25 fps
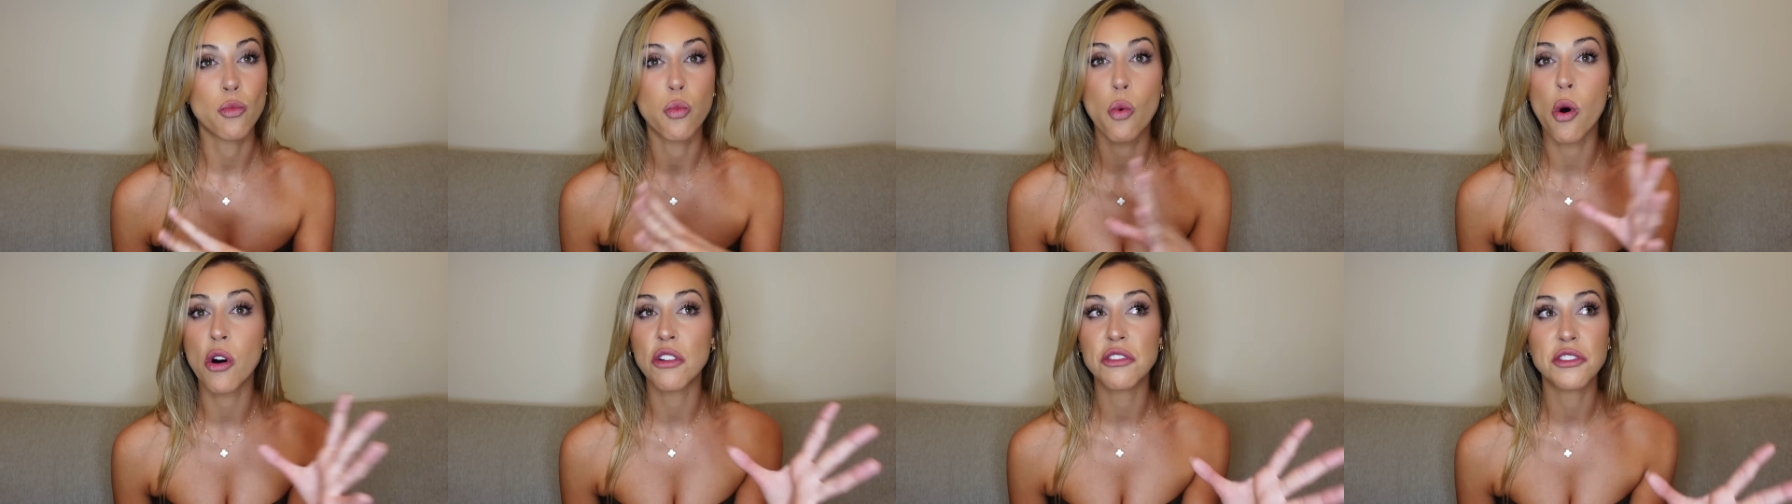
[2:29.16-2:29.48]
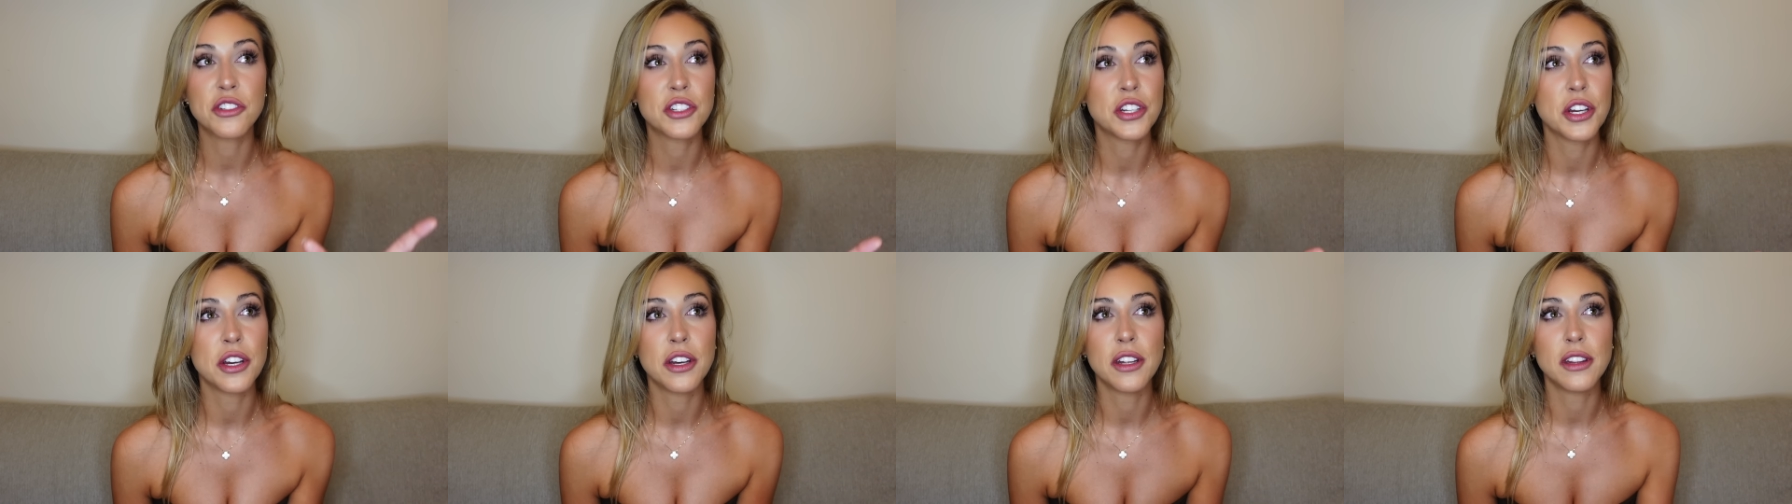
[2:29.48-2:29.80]

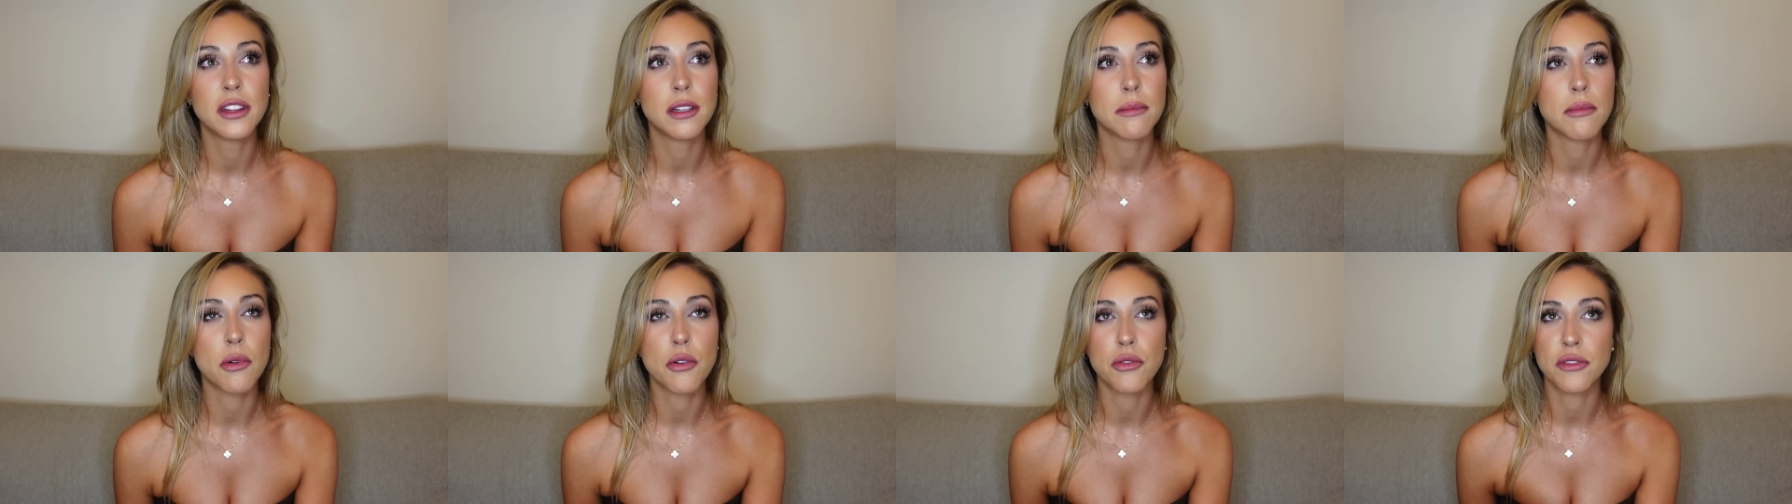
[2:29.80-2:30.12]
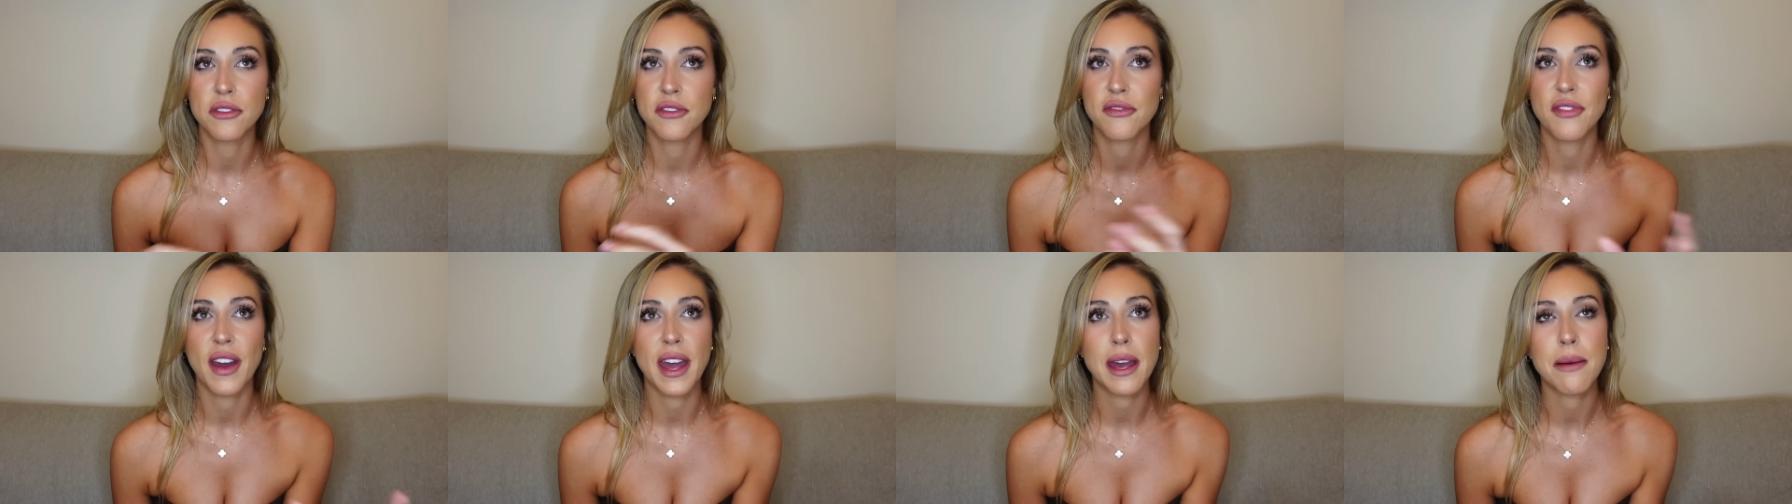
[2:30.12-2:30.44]
wanted, the
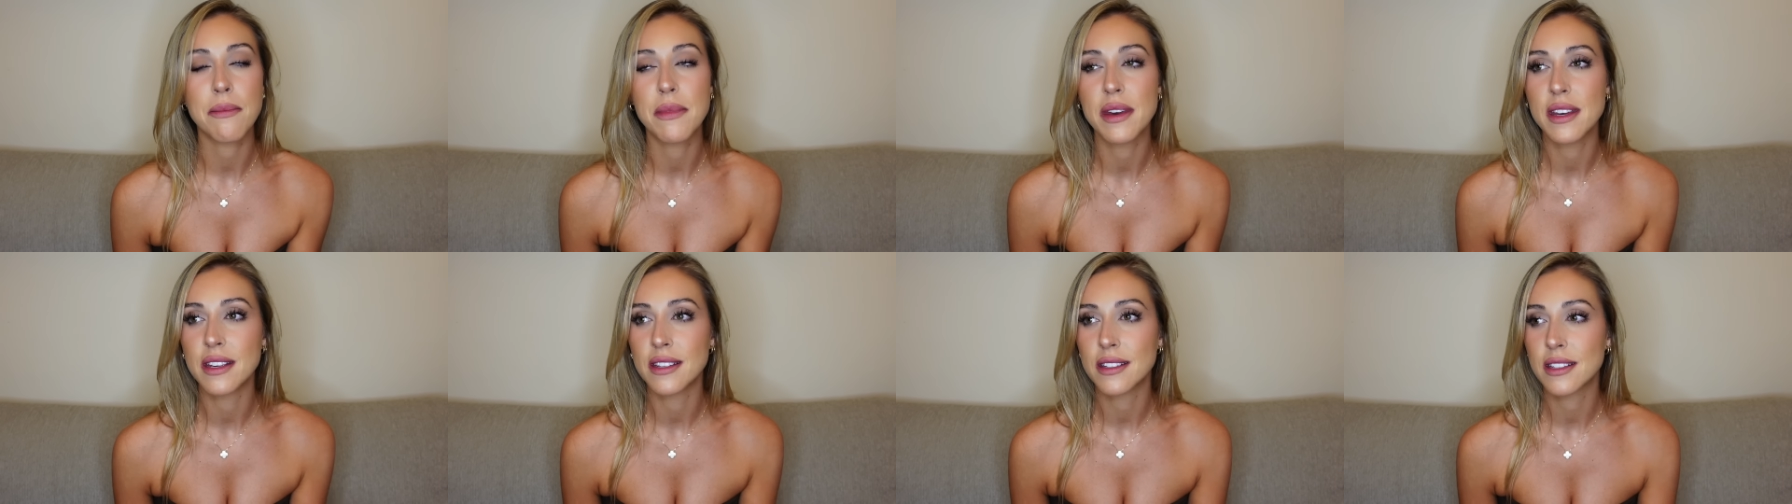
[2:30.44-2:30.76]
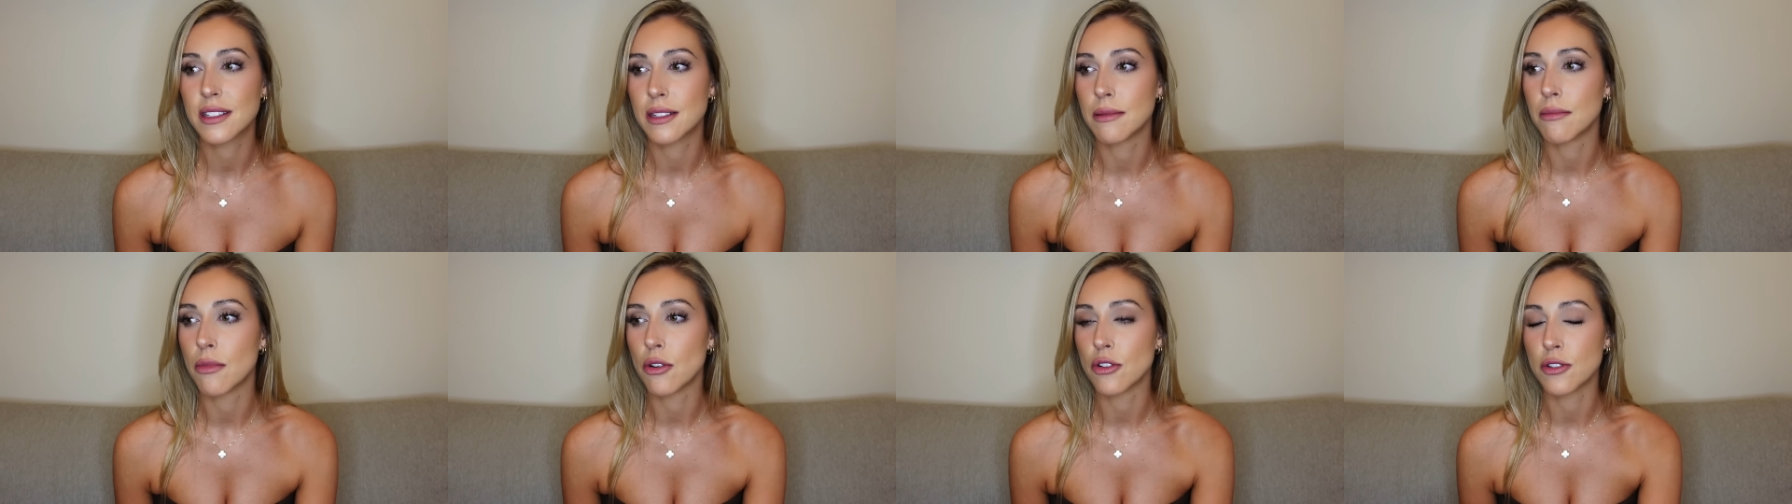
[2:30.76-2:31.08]
most
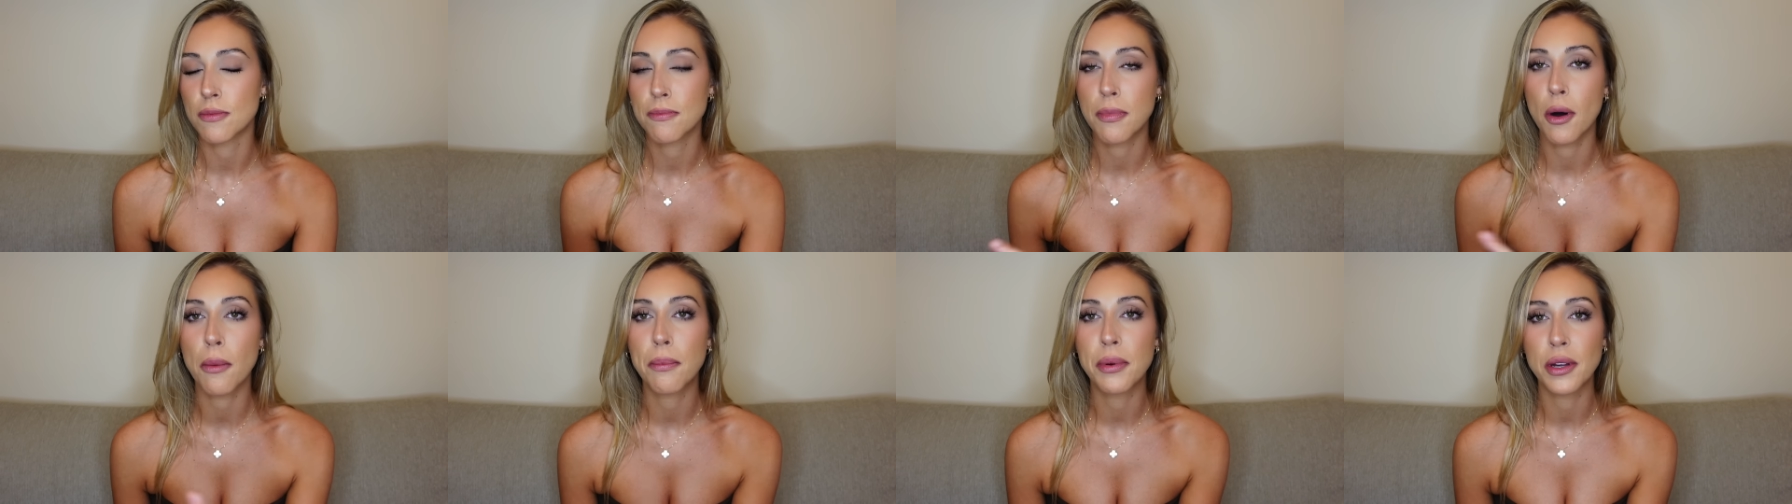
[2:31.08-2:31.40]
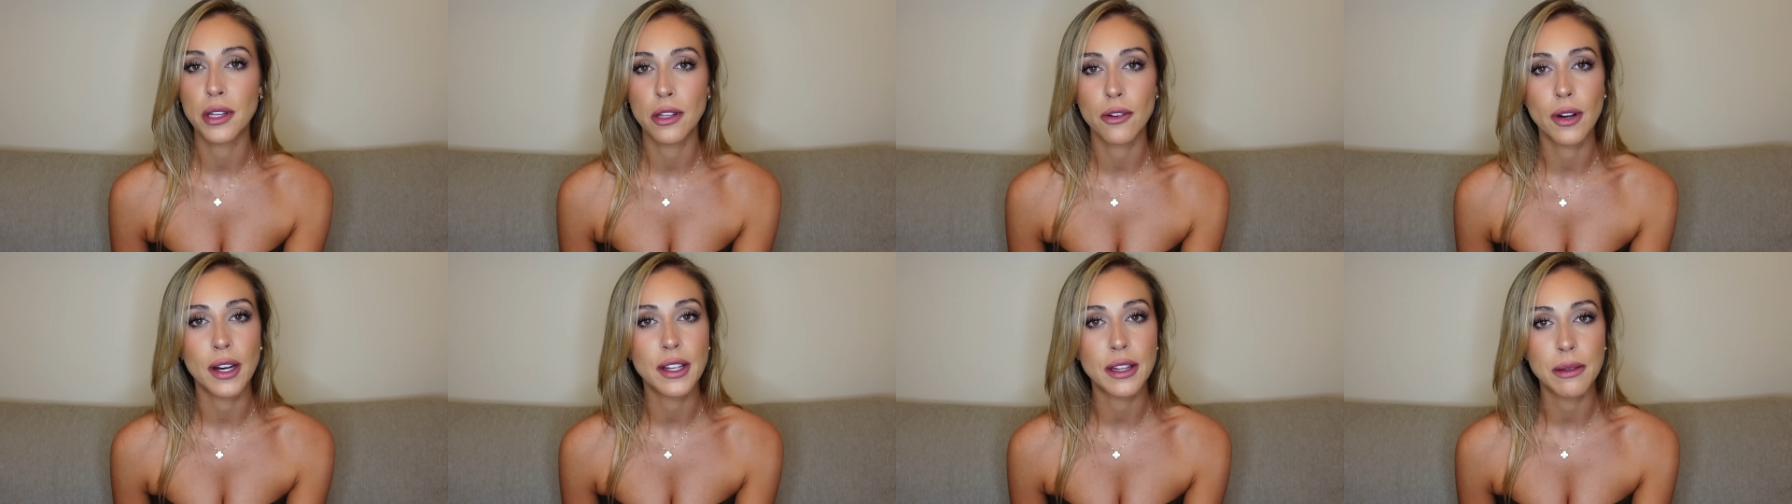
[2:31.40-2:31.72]
famous, the most
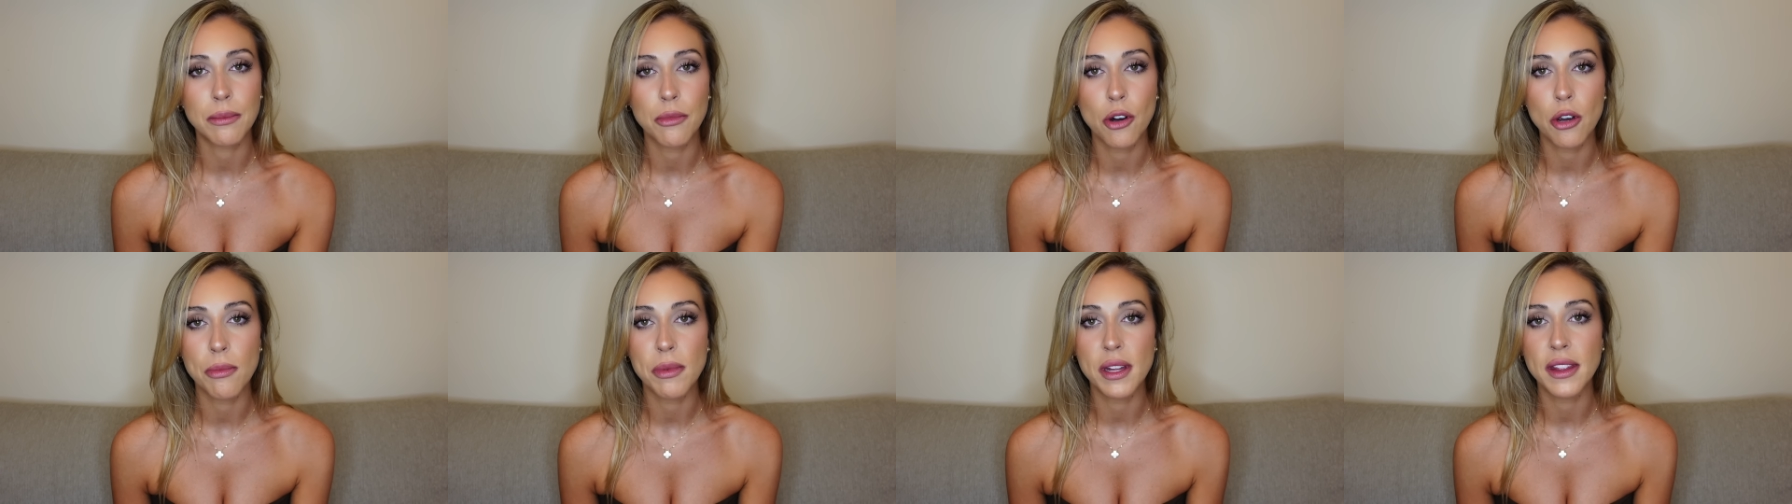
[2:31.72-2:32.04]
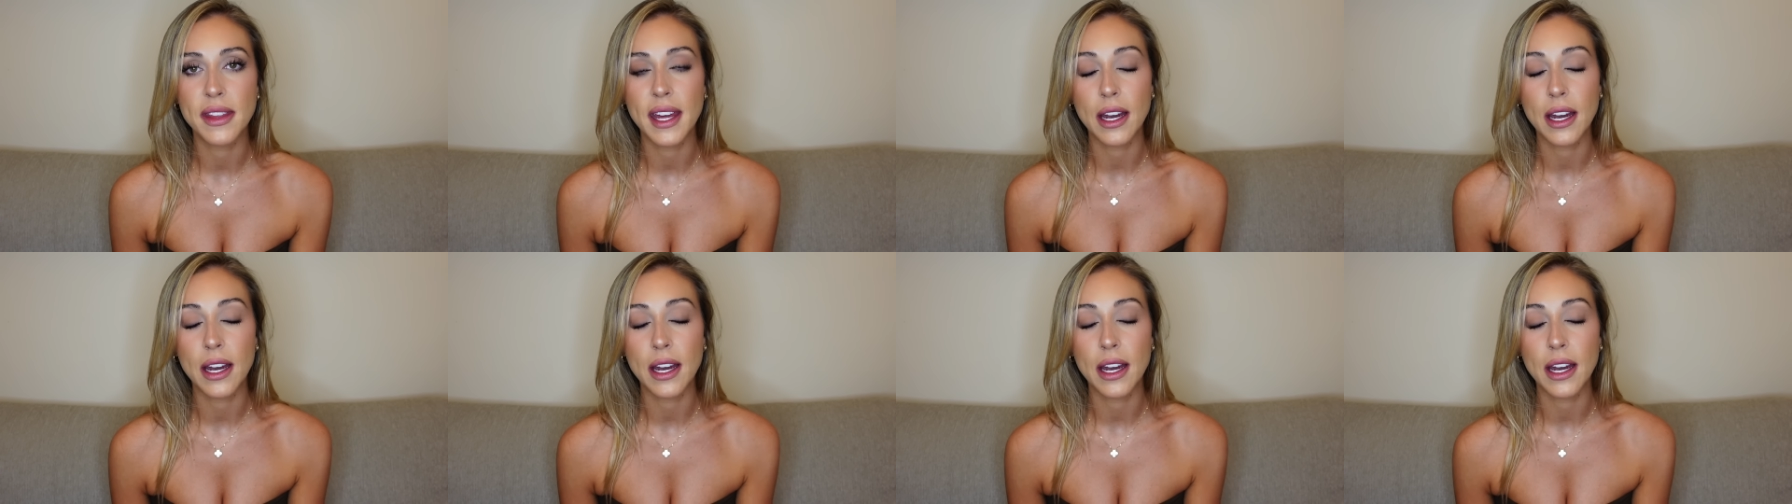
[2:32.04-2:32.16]
popular at the moment,